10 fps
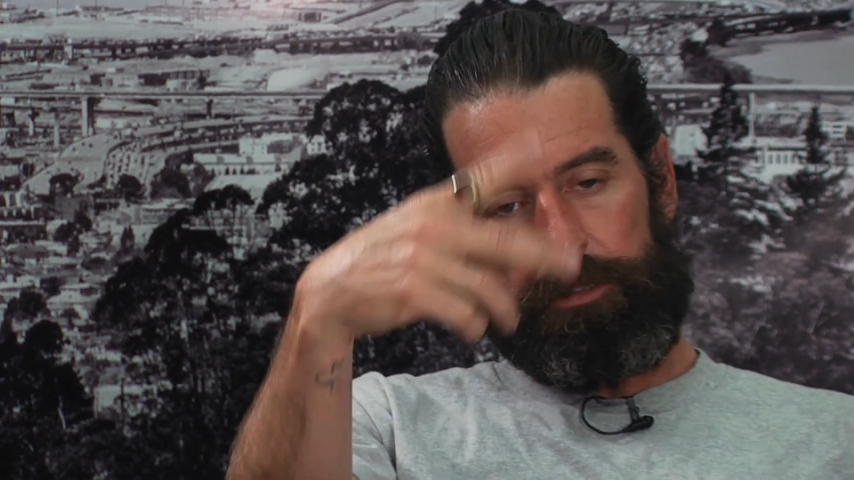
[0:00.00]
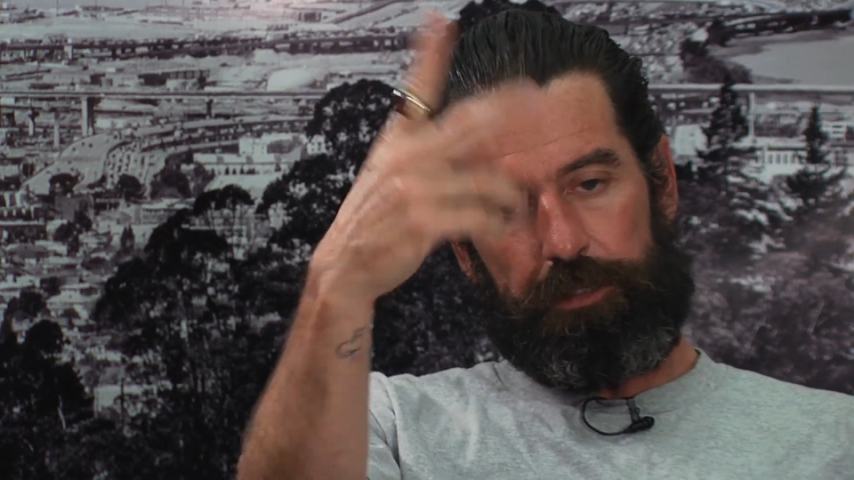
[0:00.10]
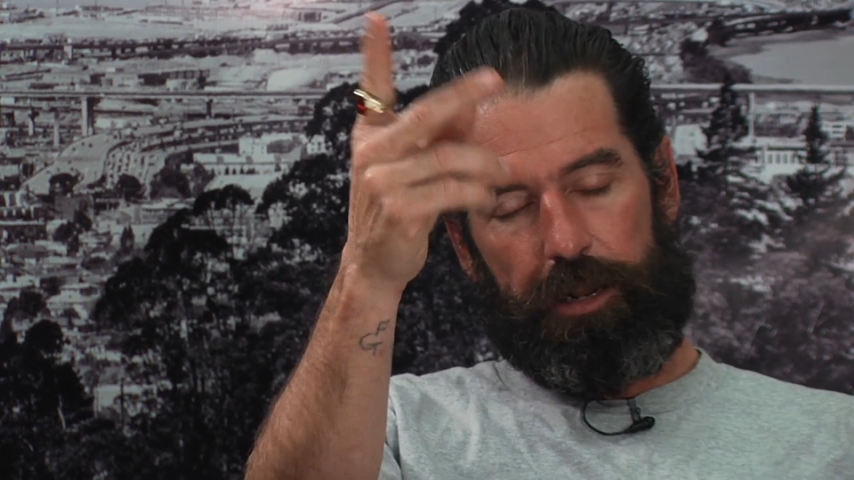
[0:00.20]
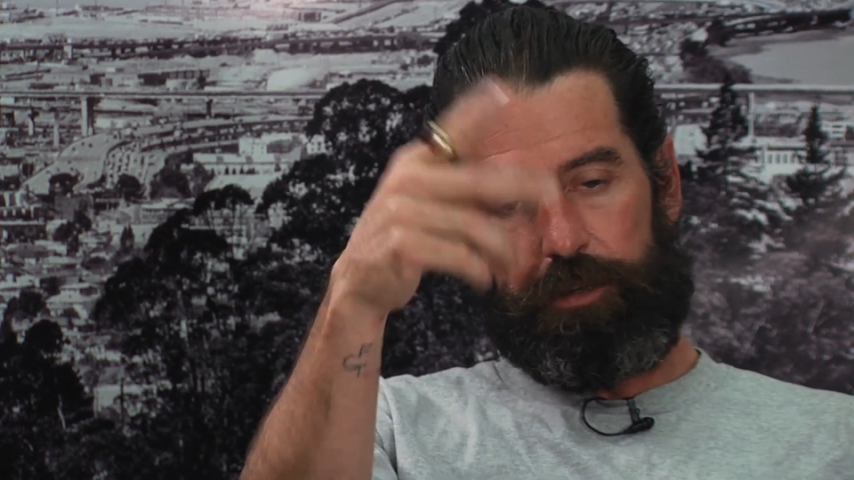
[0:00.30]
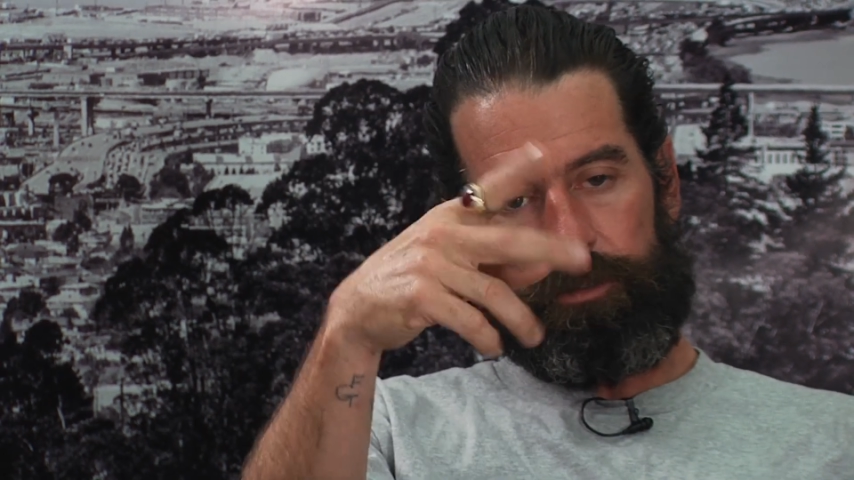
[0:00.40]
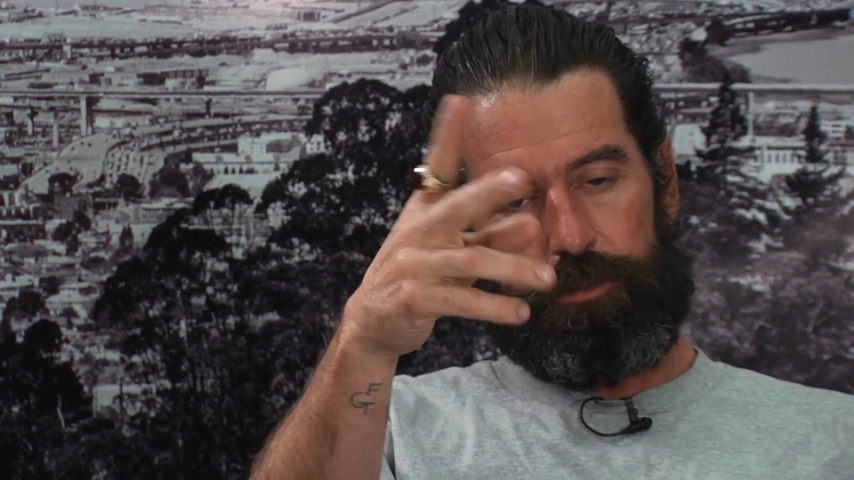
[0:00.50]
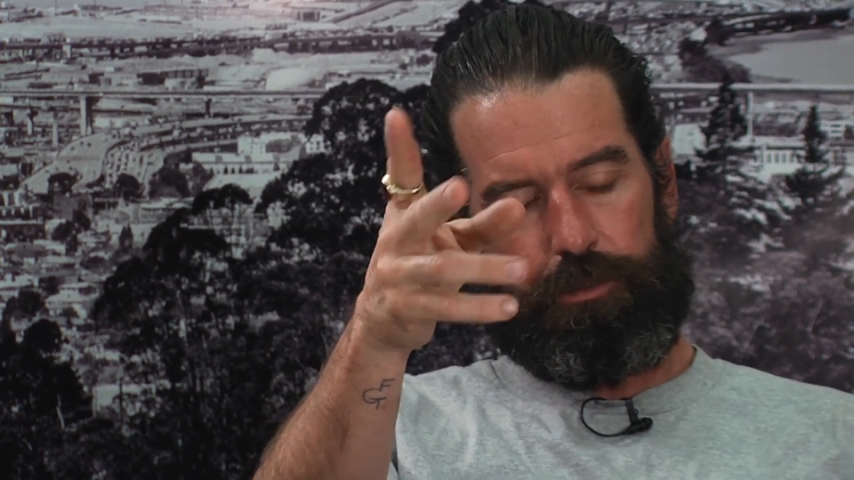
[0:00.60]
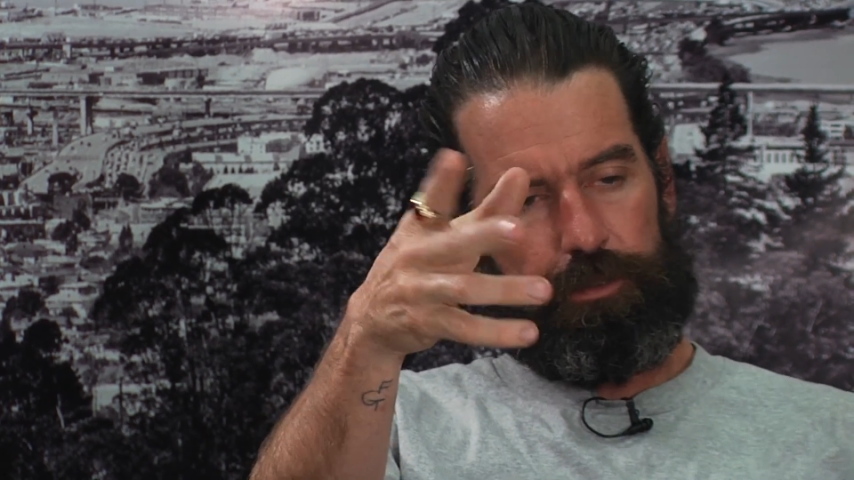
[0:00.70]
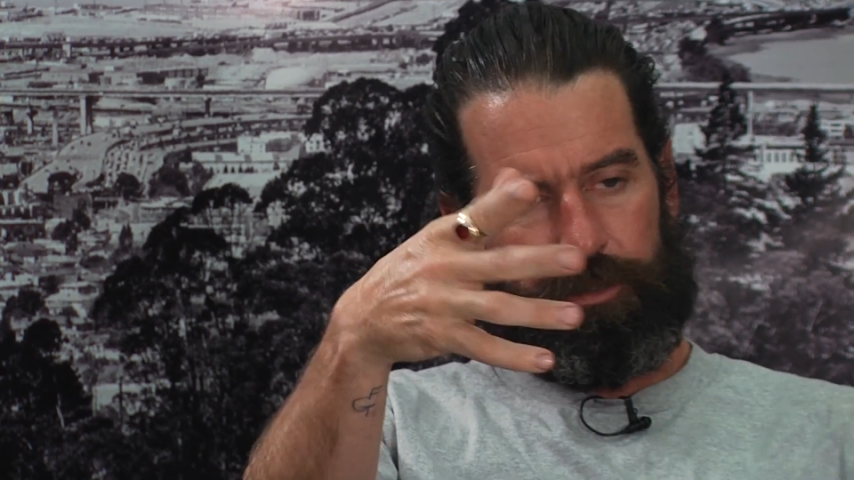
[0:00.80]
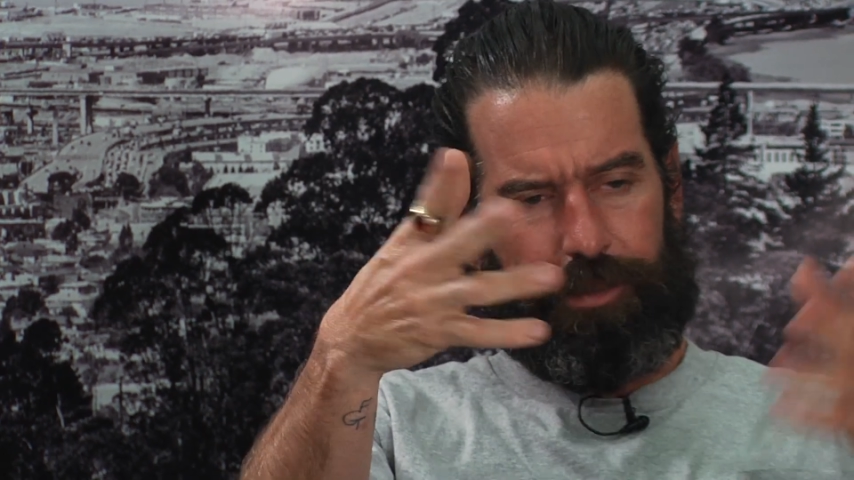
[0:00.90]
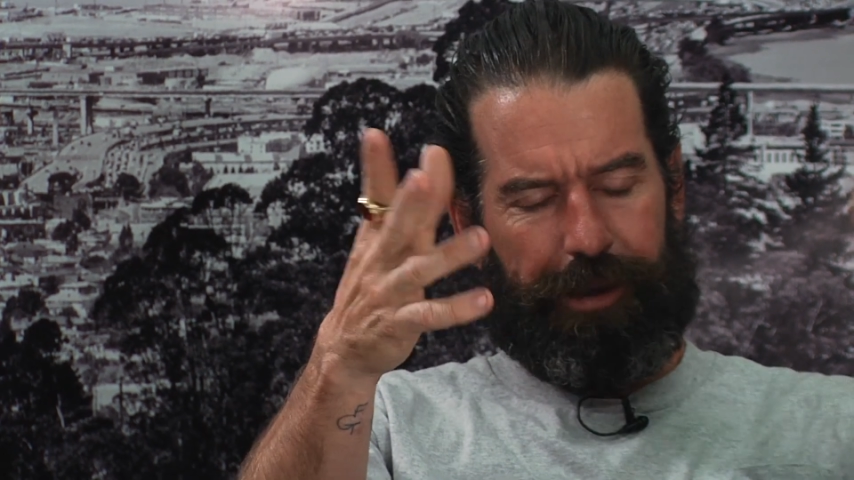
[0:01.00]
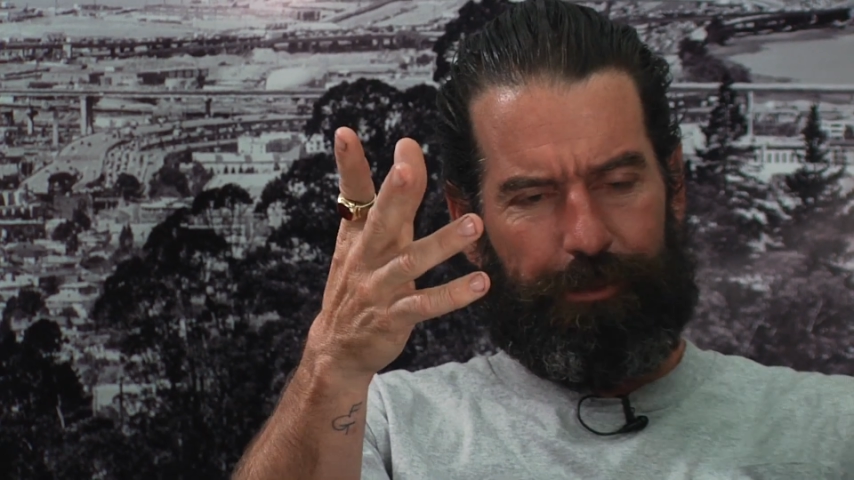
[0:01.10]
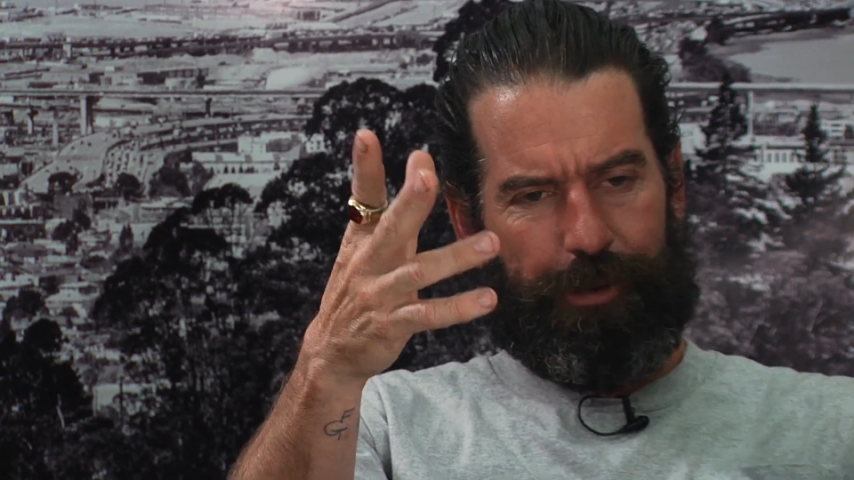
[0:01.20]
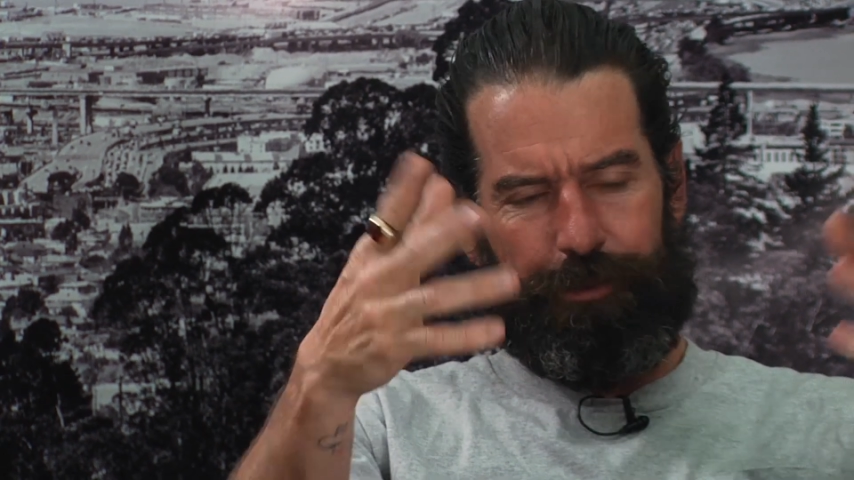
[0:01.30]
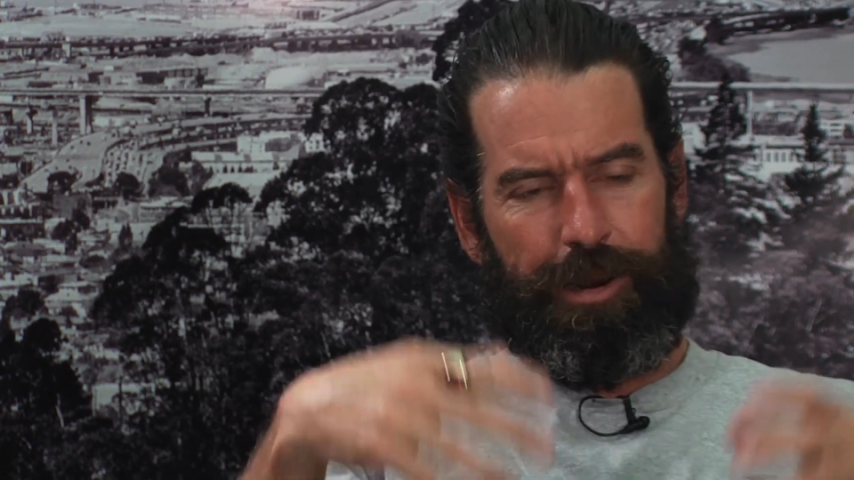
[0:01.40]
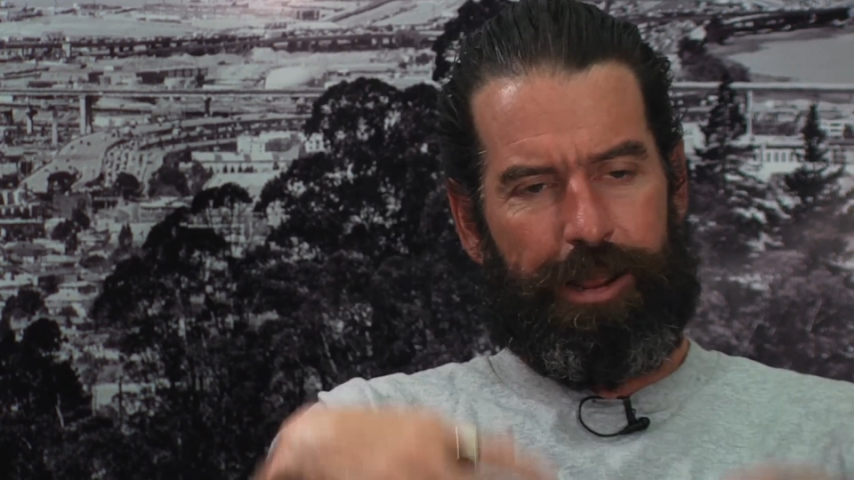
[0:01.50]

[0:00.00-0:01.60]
in Santa Cruz, or that one